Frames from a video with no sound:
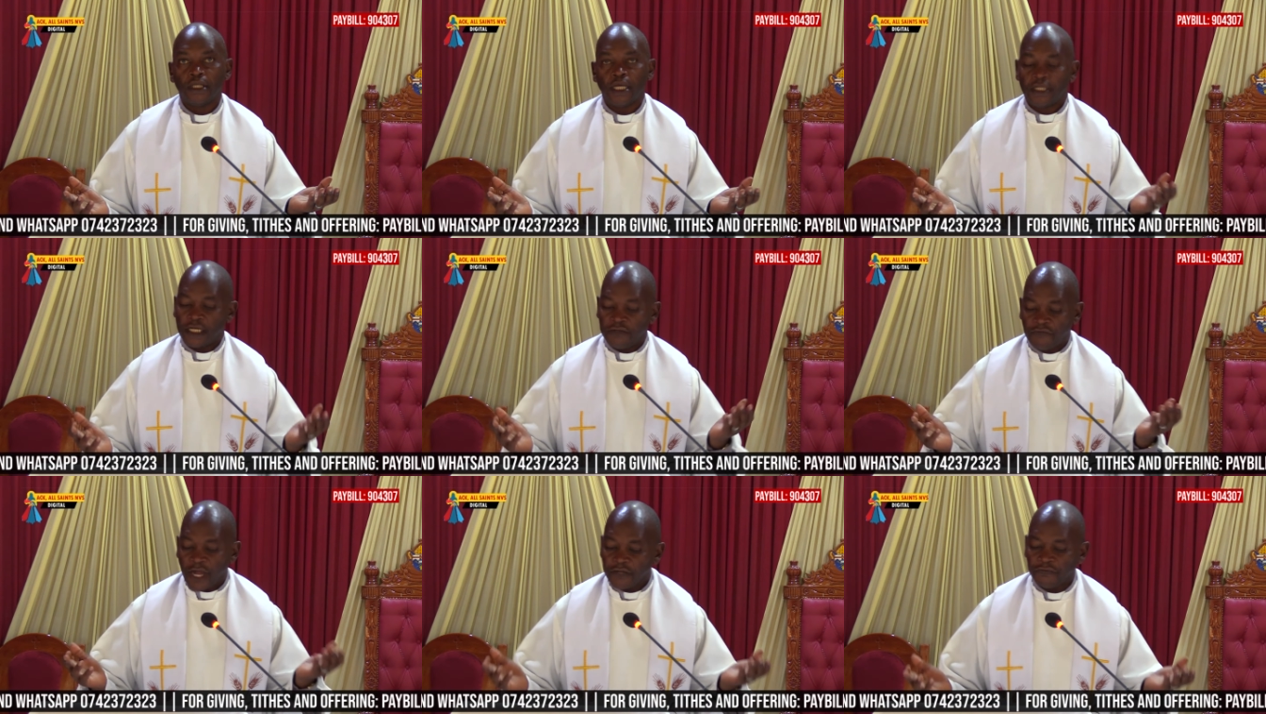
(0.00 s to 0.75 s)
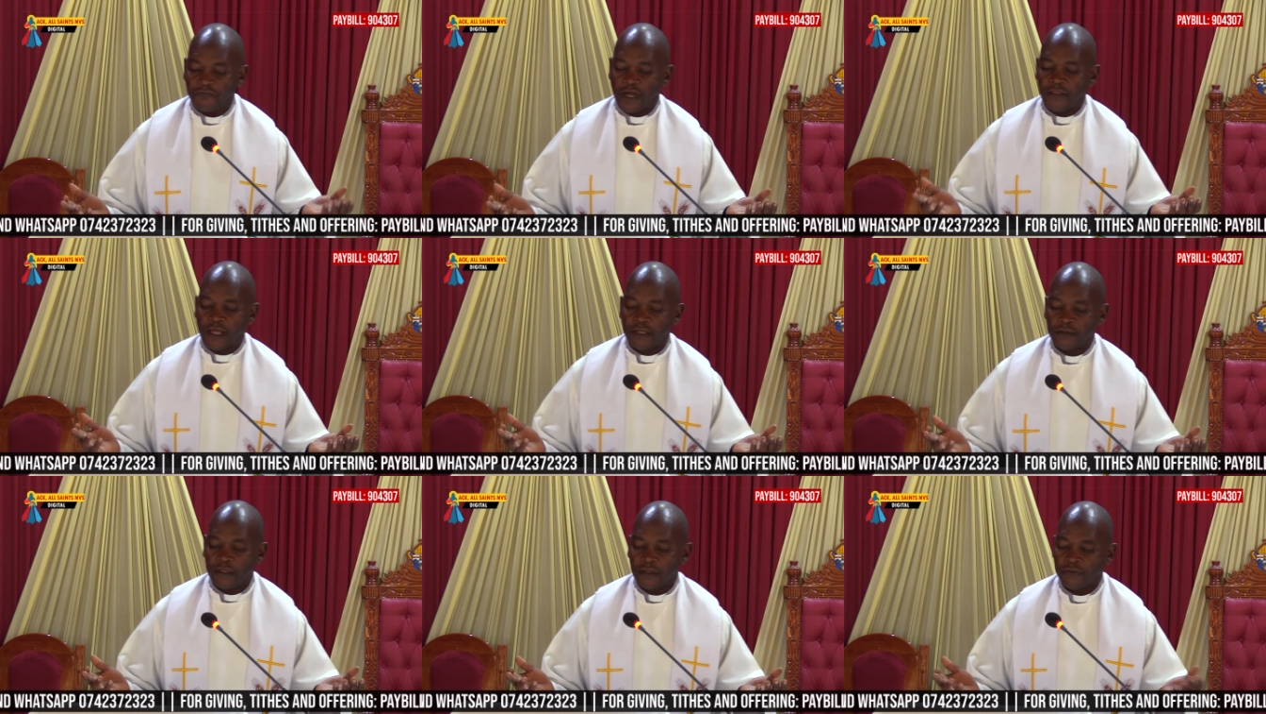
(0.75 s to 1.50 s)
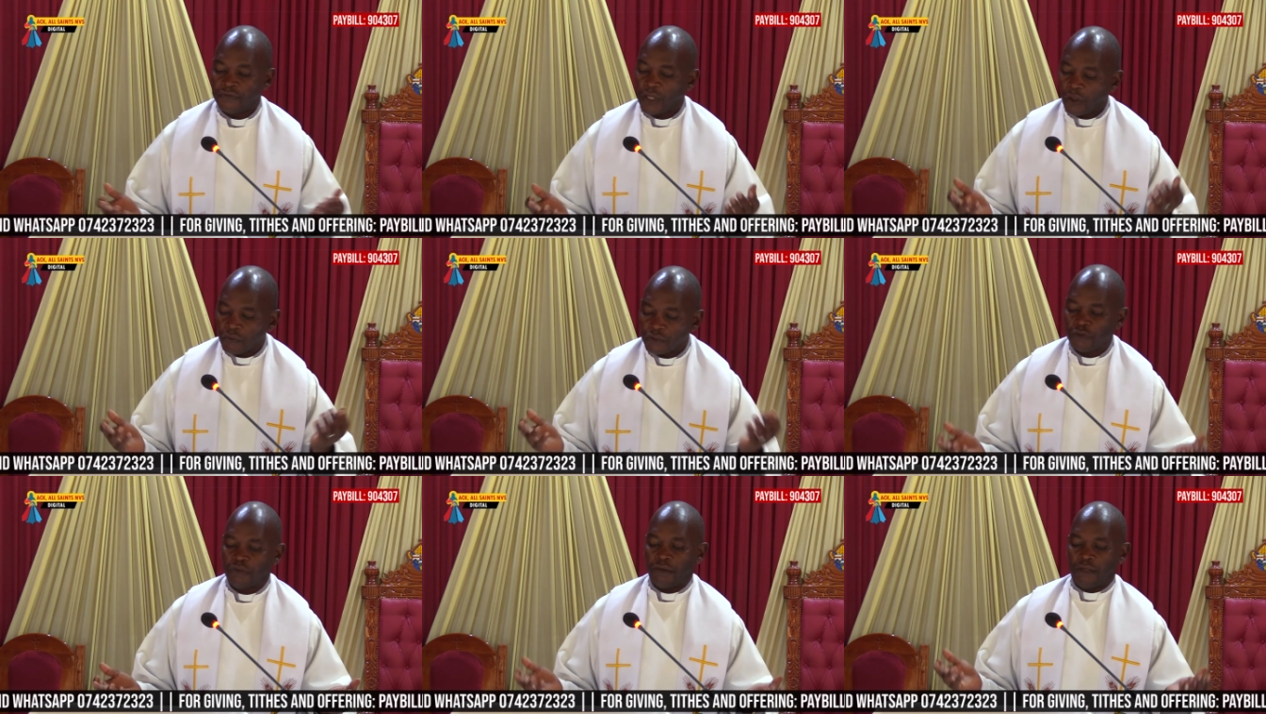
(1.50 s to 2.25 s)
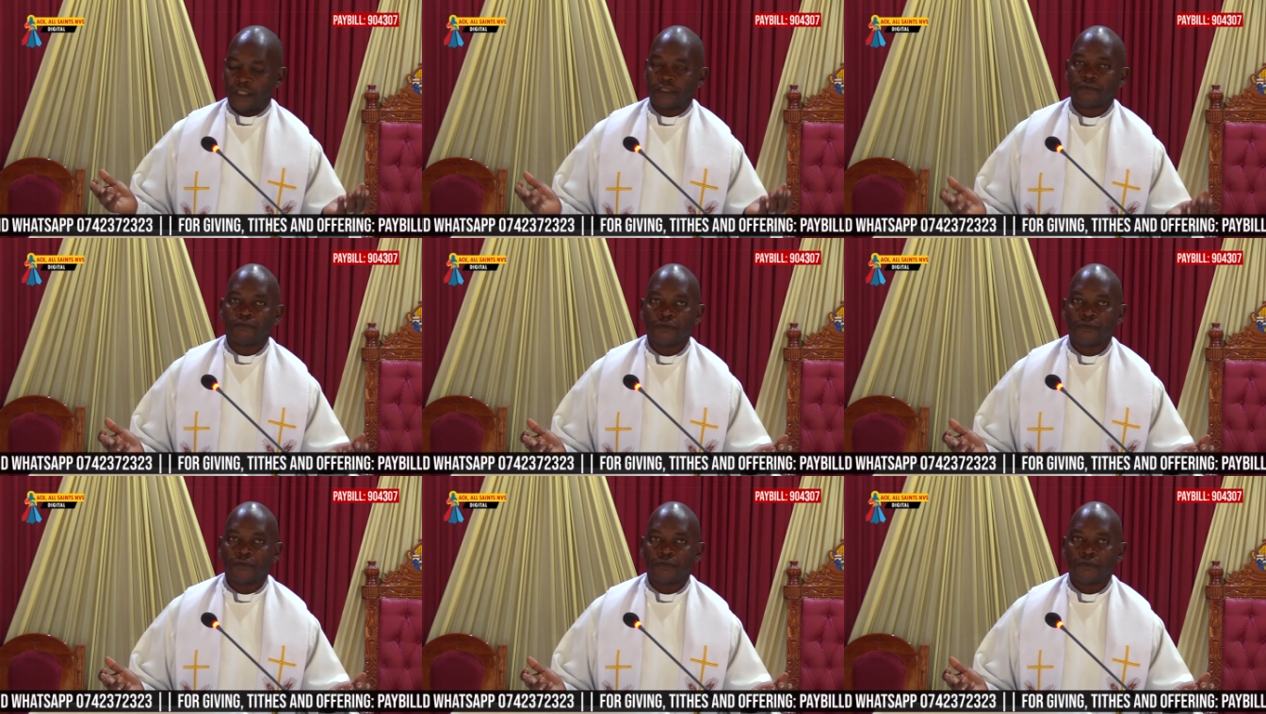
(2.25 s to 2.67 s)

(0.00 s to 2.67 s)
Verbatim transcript: and the Divine Father, the Holy Spirit.